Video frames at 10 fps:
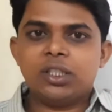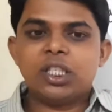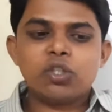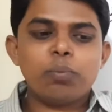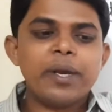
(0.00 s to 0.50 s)

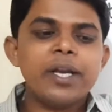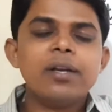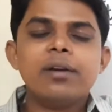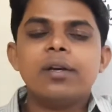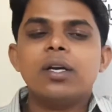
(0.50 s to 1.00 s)
Just
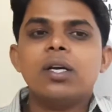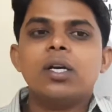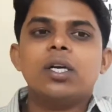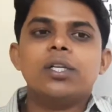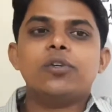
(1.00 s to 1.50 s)
open
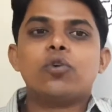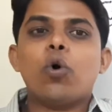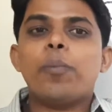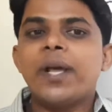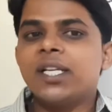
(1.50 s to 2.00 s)
your
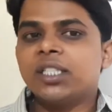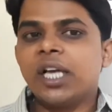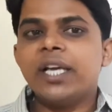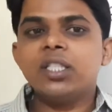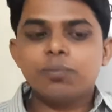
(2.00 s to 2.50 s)
Open
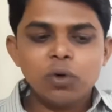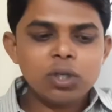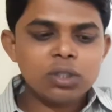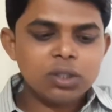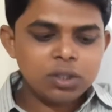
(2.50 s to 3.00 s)
Skies
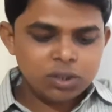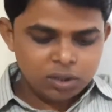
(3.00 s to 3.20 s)
book